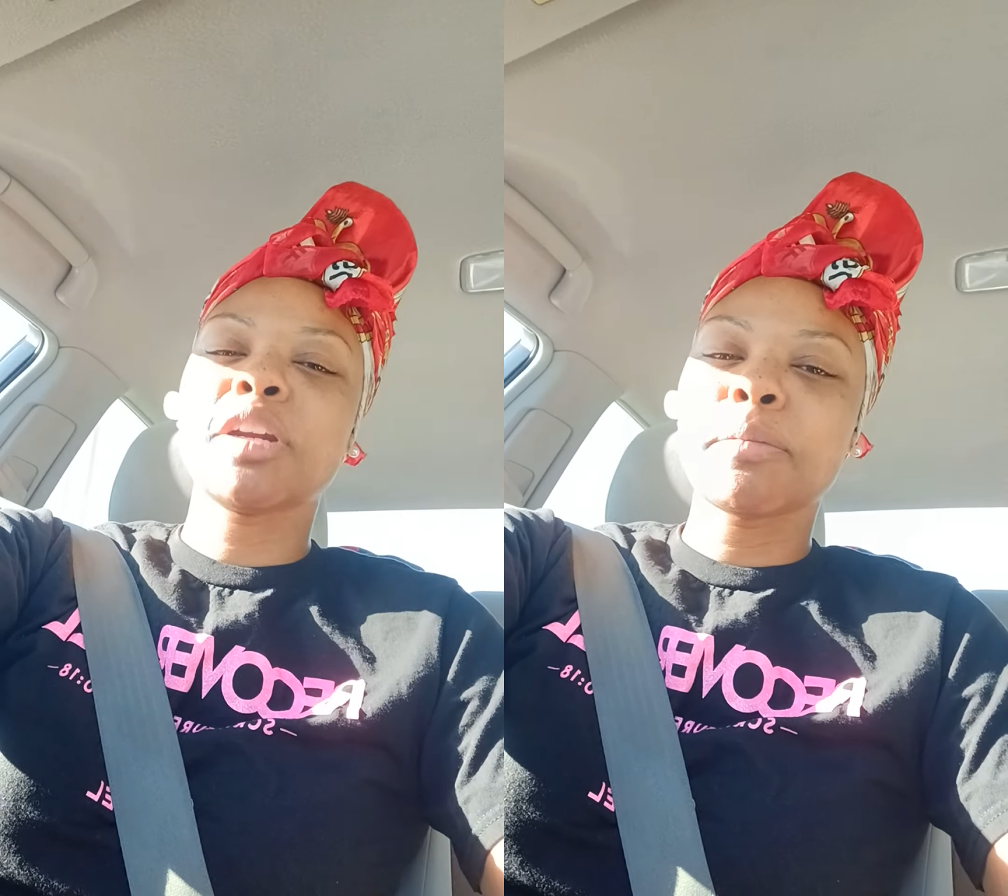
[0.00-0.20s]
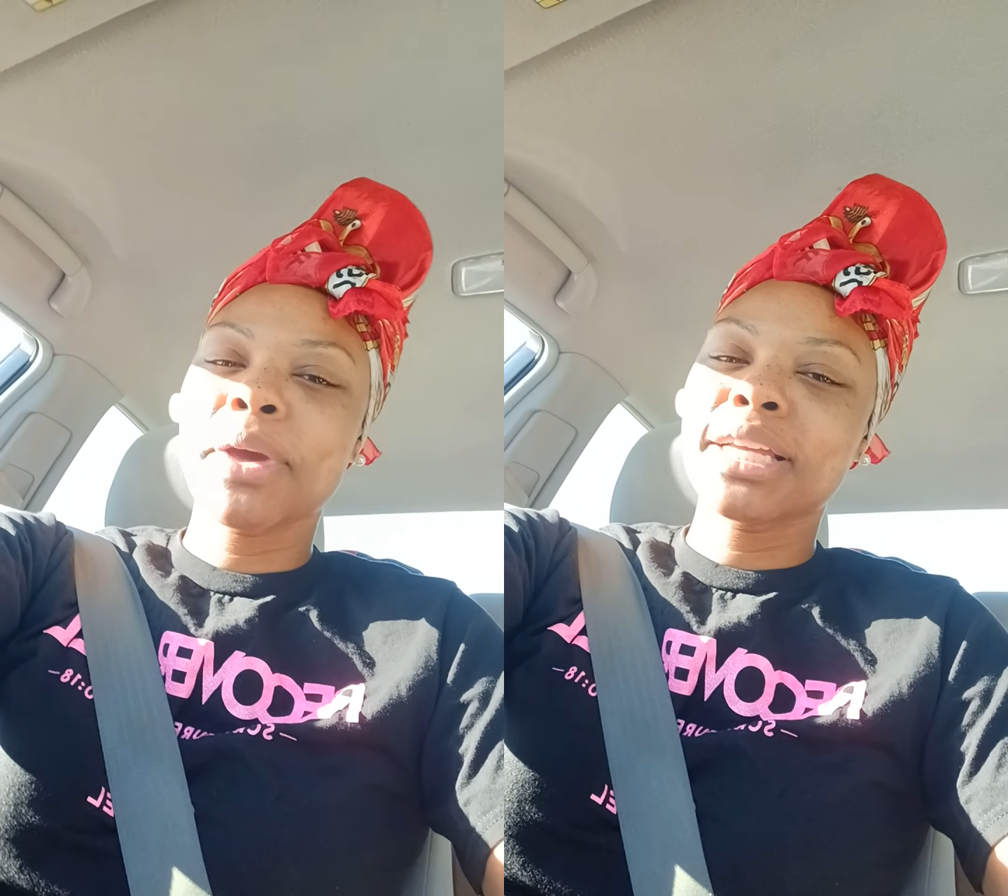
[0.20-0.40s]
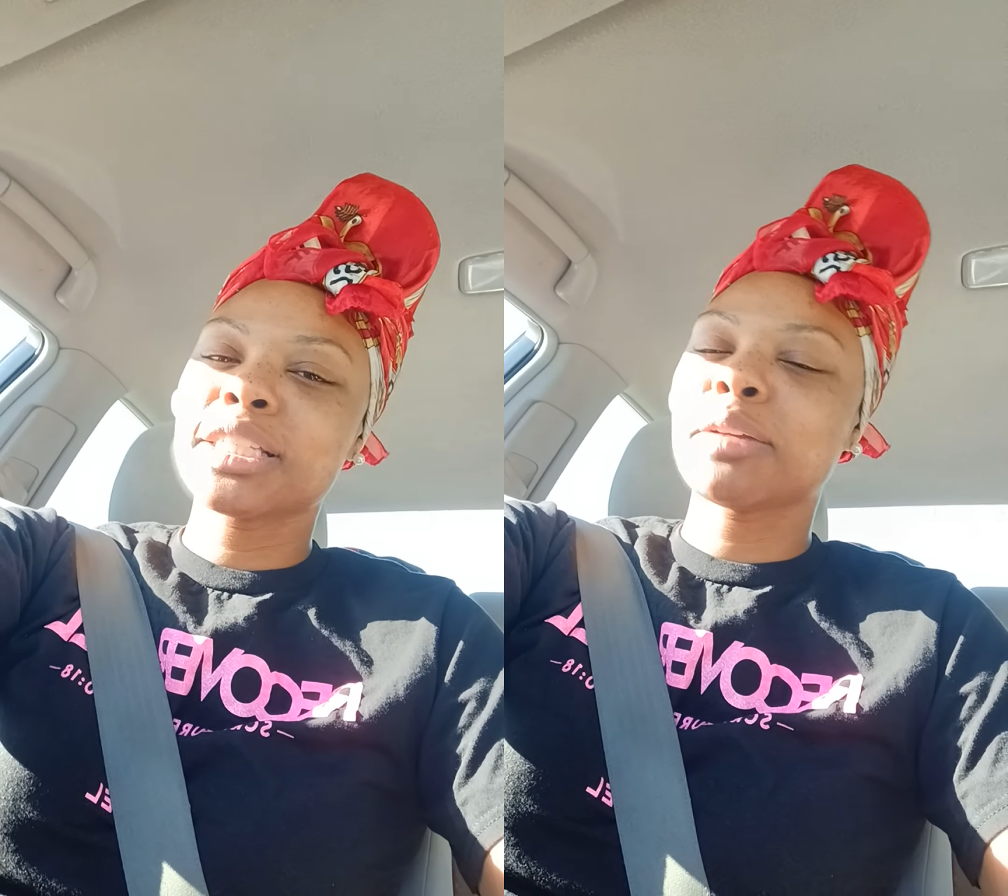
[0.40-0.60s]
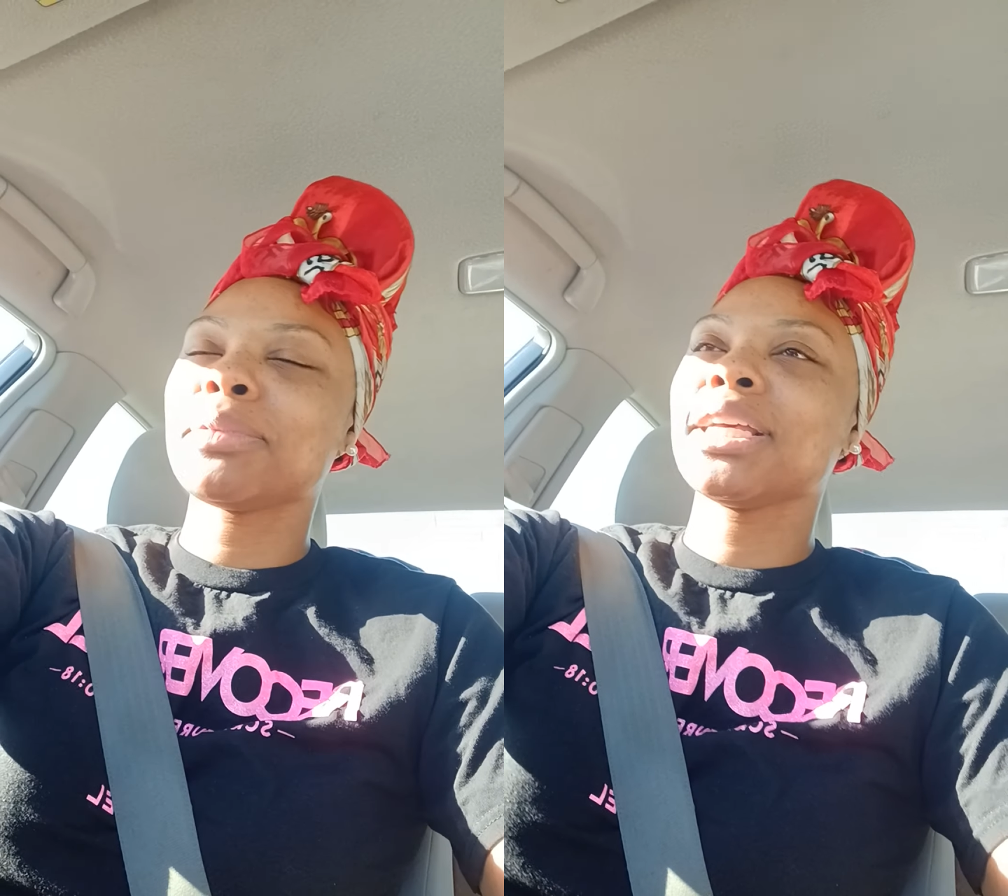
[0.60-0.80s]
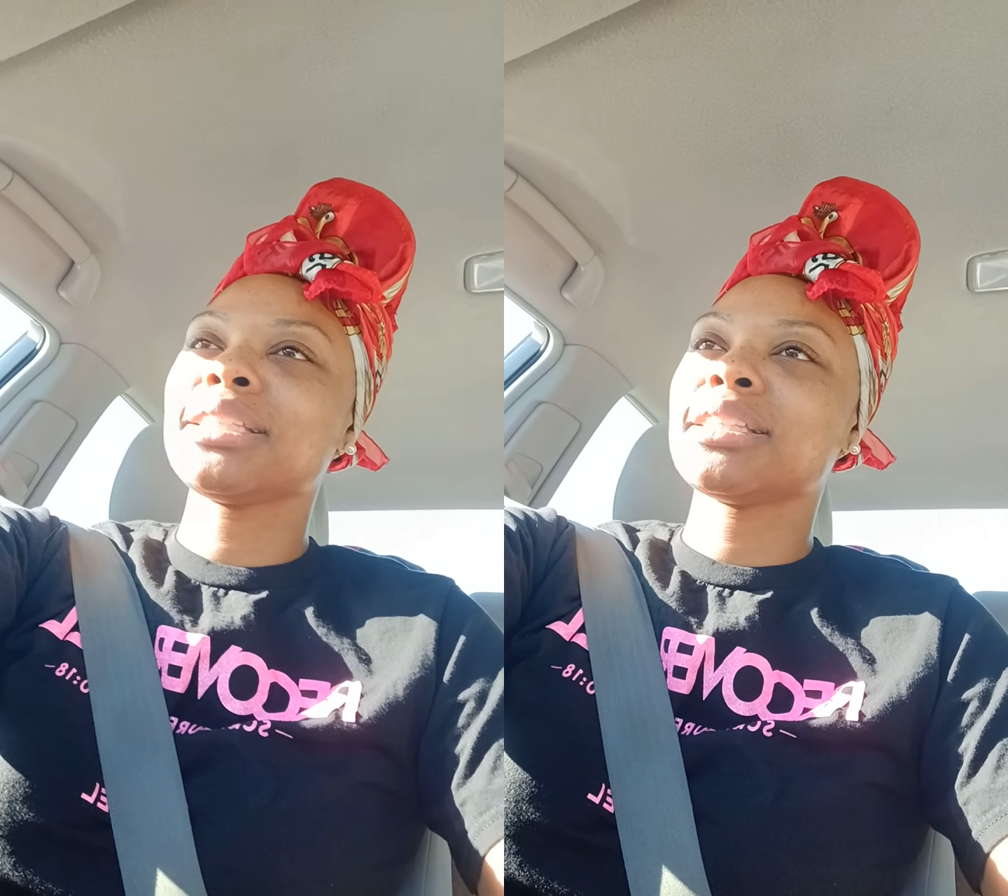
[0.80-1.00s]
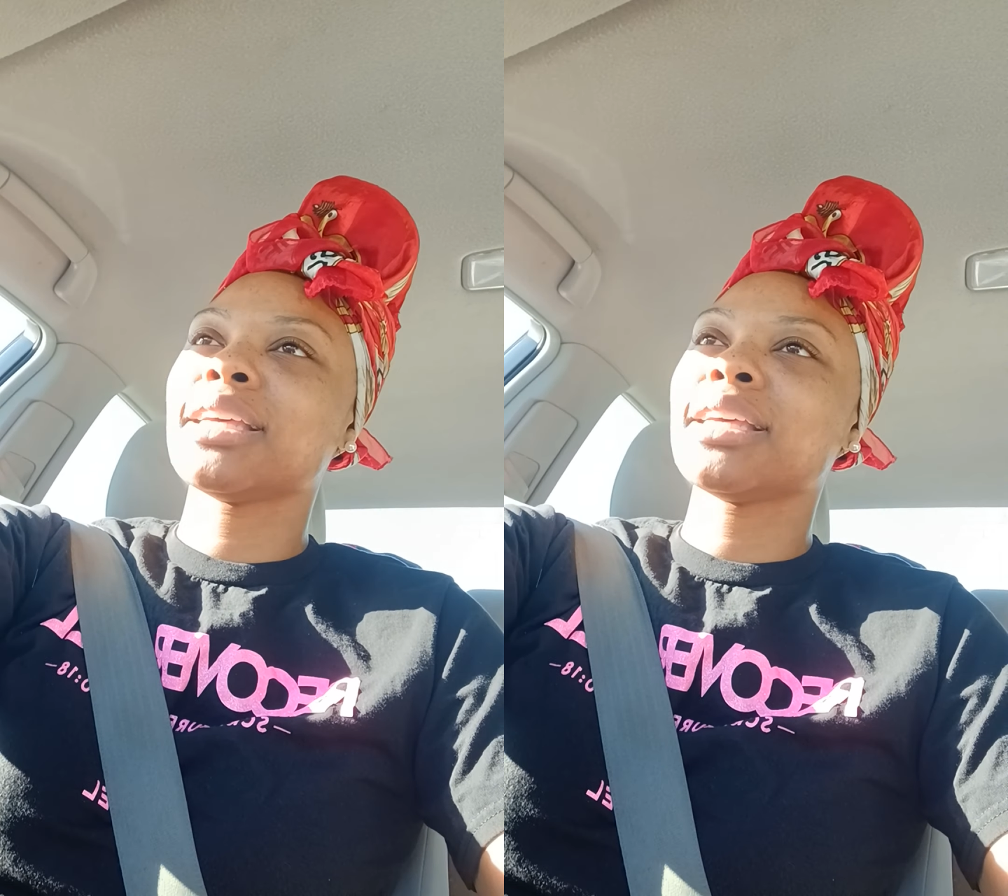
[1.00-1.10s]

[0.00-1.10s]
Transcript: an amazing and blessed